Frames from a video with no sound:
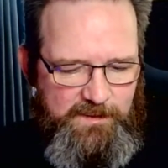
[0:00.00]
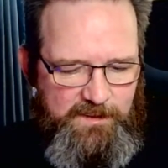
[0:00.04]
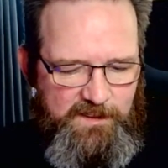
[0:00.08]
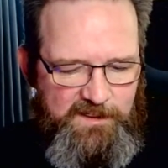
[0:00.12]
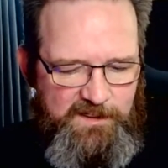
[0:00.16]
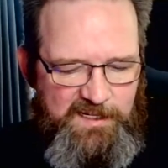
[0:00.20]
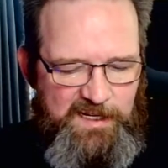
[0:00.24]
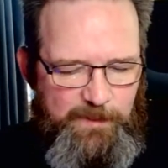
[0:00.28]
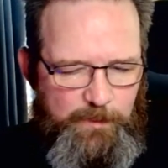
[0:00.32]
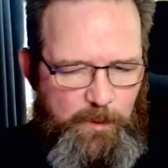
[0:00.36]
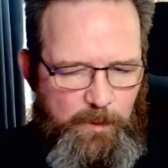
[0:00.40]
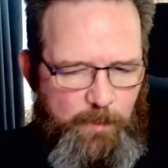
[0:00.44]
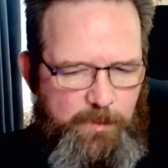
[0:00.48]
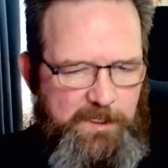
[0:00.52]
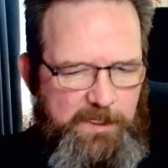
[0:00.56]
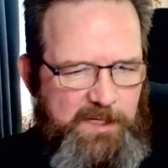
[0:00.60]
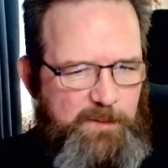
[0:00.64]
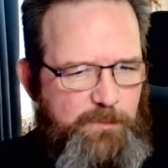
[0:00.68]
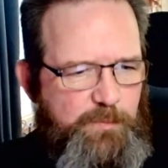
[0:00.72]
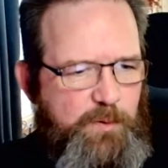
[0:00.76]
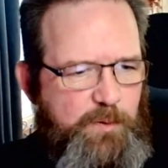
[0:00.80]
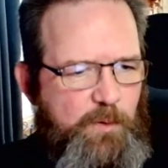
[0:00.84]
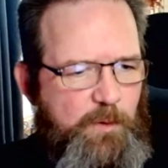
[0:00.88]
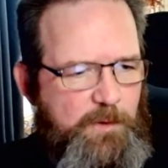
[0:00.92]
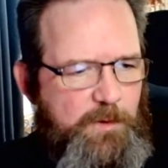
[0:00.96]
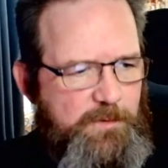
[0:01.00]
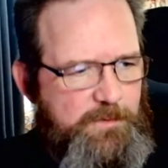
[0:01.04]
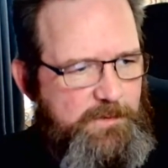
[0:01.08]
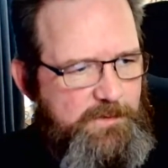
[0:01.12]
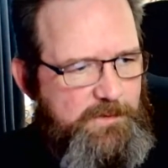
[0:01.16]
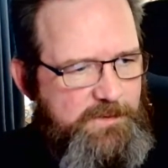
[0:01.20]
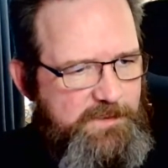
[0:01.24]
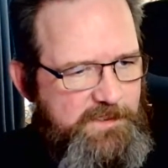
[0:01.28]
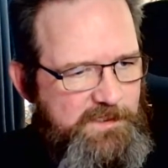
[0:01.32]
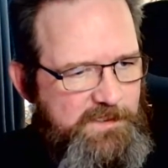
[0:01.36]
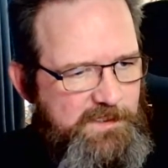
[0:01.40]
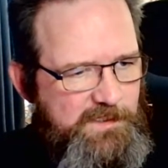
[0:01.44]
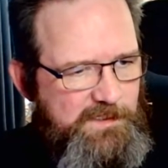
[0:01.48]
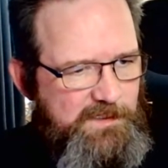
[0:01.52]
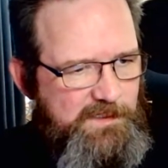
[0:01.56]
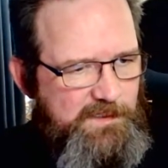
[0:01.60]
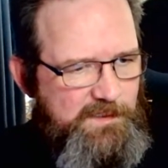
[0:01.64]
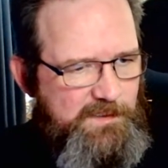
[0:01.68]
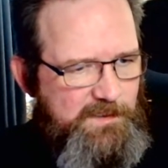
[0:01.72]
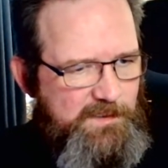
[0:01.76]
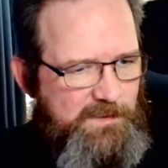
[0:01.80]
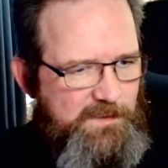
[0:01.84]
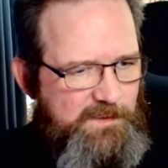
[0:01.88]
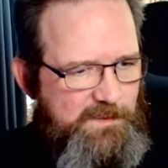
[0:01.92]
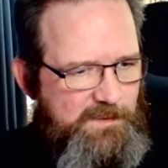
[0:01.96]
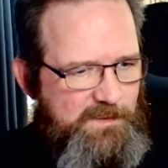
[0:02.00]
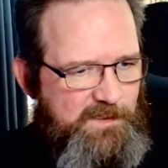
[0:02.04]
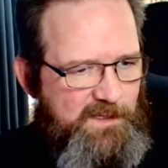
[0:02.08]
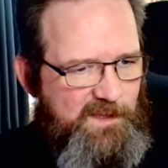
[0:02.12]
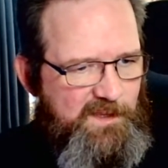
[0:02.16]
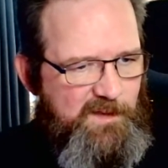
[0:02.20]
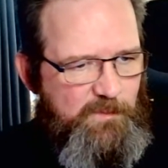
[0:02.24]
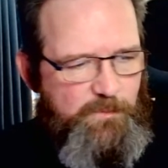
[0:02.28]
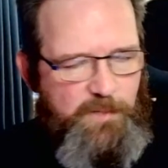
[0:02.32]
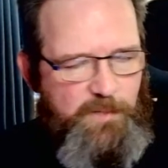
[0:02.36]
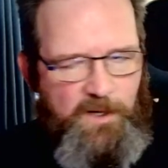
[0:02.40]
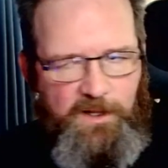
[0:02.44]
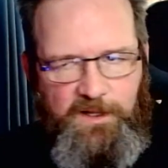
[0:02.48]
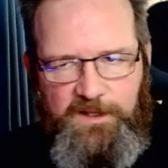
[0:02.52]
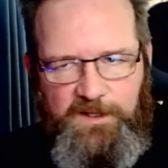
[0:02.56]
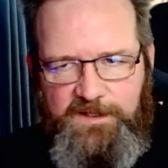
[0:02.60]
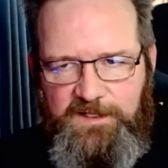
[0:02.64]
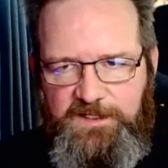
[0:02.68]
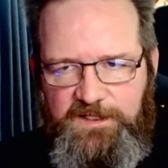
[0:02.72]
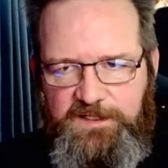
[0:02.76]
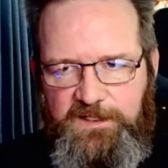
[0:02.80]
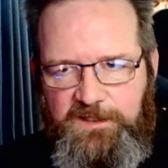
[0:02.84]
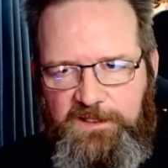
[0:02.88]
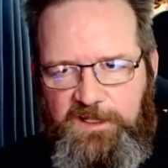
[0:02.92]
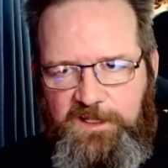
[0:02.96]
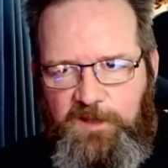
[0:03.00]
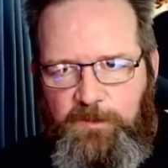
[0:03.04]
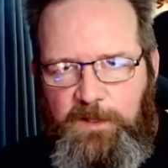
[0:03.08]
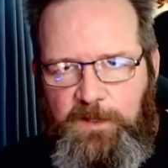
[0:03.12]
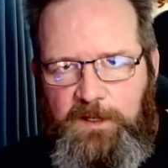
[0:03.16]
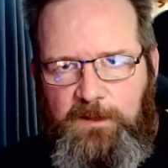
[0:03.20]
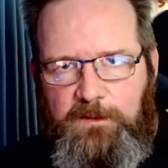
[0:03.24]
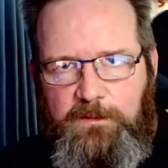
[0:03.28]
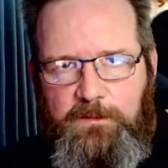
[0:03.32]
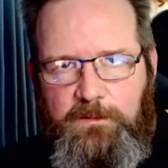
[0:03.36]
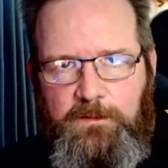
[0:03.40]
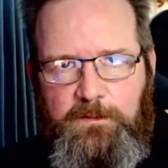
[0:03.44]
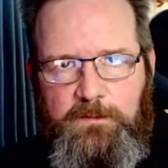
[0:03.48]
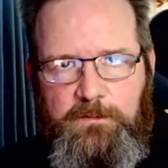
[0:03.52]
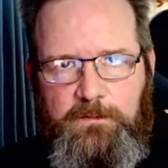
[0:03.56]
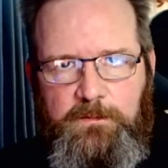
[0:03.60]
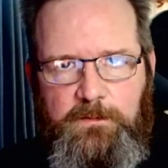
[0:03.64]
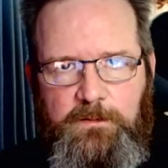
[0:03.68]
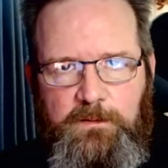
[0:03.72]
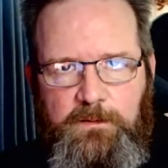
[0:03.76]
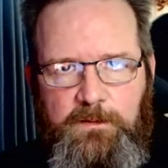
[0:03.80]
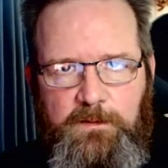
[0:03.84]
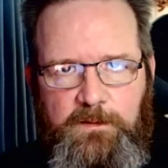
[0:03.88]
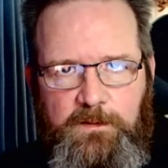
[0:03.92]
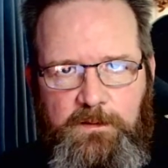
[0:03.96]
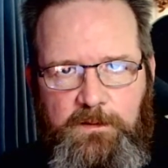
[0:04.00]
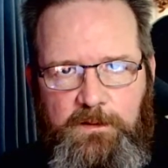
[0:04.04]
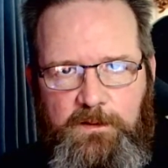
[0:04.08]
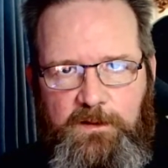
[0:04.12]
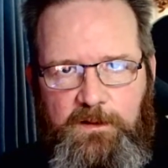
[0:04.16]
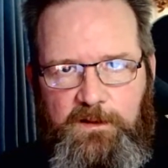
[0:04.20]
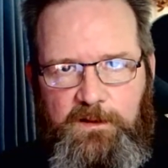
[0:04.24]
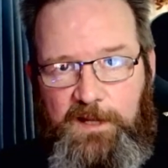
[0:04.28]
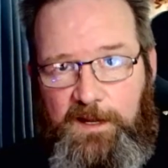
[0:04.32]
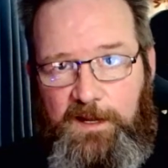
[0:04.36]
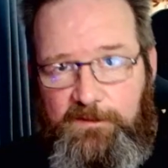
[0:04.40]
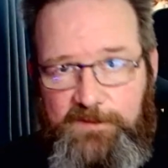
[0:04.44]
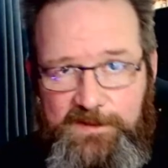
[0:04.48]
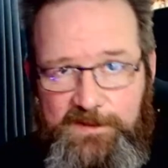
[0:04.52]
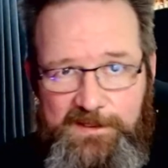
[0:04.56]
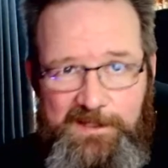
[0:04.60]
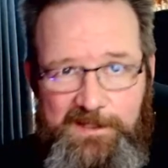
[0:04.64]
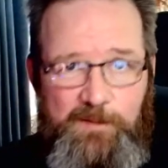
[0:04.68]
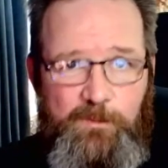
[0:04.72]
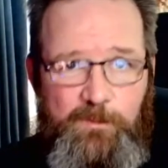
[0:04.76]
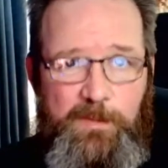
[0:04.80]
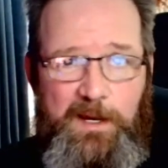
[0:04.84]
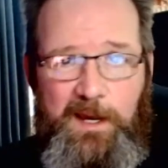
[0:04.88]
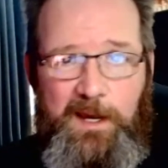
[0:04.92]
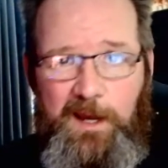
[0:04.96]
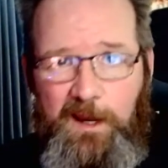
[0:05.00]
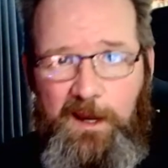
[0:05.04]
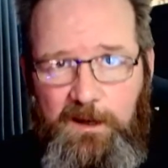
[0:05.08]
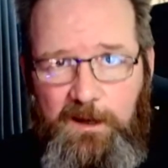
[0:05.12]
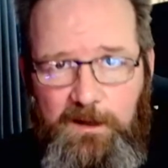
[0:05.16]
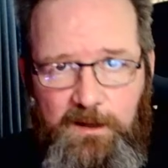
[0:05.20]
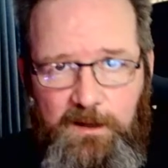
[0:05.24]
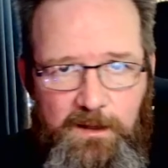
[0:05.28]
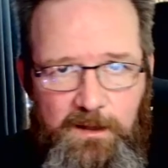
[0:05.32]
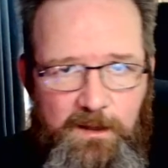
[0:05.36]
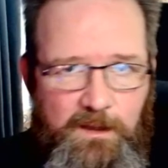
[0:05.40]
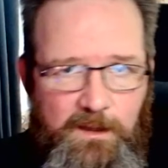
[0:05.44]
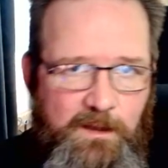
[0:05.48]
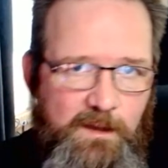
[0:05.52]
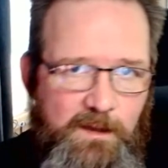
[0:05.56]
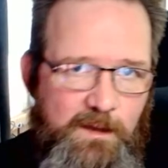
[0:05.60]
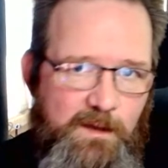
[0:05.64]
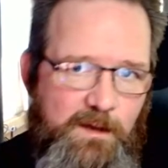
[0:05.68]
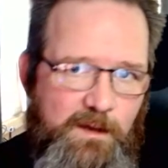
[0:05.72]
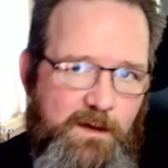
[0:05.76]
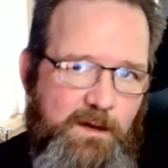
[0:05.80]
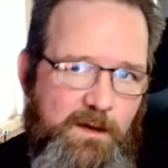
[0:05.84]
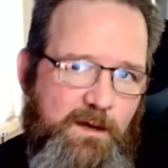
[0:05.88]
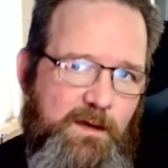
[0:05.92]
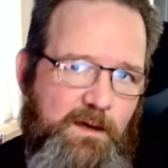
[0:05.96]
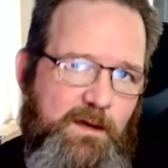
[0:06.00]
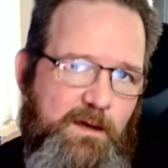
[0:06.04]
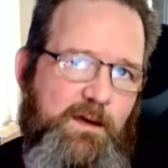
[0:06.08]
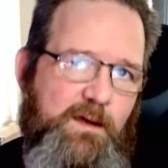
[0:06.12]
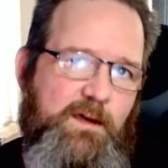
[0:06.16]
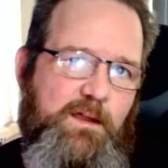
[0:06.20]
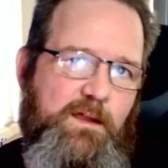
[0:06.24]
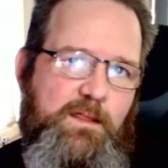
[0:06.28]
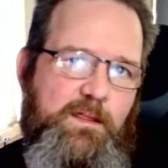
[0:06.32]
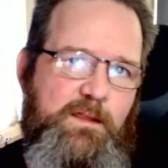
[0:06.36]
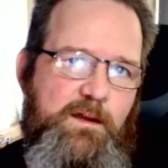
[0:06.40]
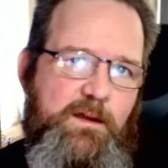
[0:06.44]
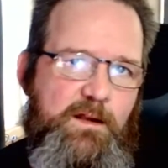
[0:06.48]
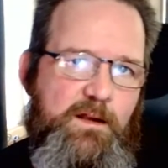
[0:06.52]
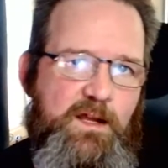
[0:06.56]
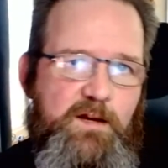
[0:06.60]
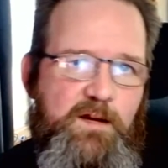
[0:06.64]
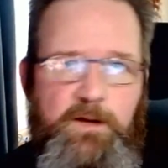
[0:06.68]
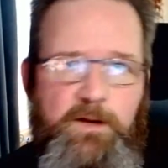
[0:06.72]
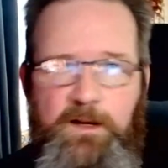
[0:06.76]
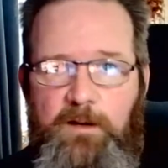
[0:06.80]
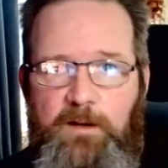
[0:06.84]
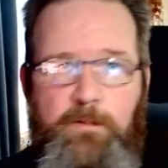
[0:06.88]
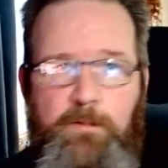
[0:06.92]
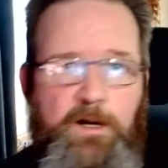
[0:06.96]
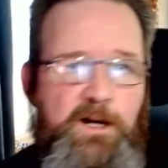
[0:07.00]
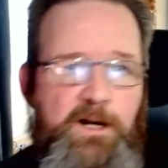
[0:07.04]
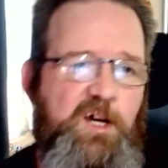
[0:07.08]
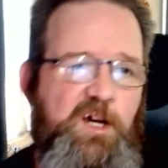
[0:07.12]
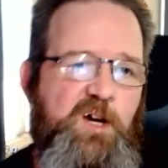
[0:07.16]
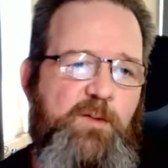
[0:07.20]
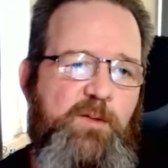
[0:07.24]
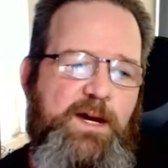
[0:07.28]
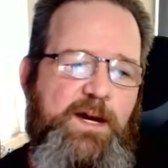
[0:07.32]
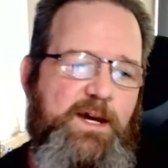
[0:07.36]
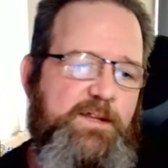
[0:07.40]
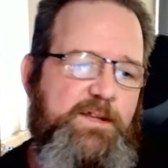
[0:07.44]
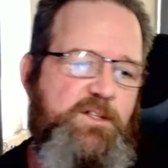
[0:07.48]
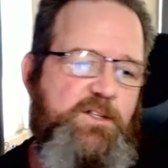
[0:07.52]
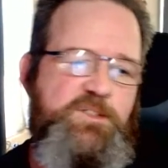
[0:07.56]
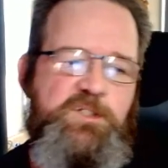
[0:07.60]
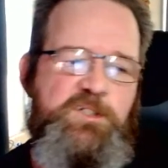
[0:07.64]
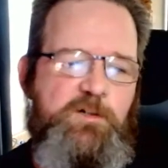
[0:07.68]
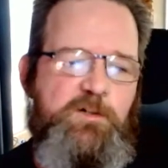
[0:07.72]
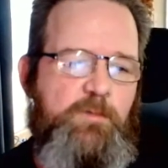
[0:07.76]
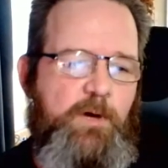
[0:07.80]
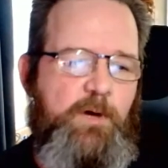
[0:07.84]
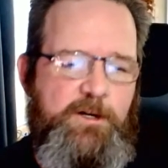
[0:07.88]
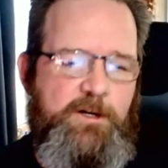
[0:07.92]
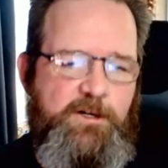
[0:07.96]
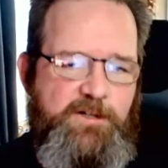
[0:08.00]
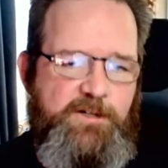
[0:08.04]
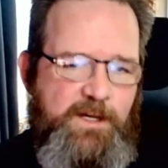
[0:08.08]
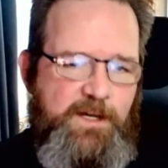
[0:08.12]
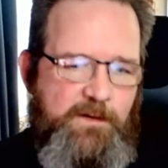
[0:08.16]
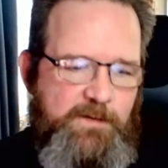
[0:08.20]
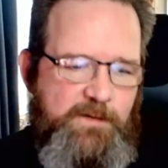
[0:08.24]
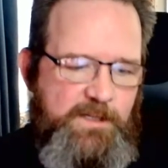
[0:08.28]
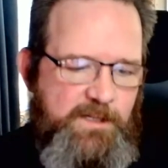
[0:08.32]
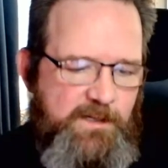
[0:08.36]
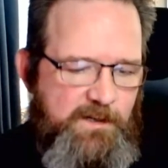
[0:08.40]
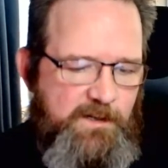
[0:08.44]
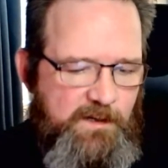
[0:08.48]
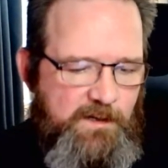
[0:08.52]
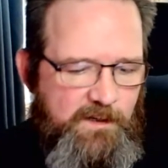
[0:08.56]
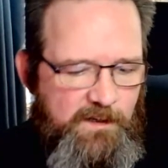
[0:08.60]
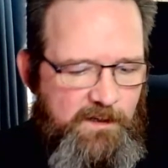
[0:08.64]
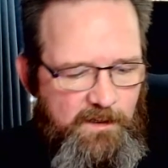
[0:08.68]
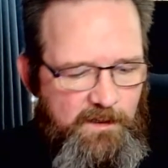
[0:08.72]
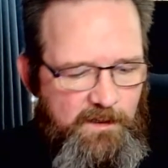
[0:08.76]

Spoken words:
I keep opening portals, and then politicians come out, and I have to send them back. They're like, "We don't want to go back. There's no water down here."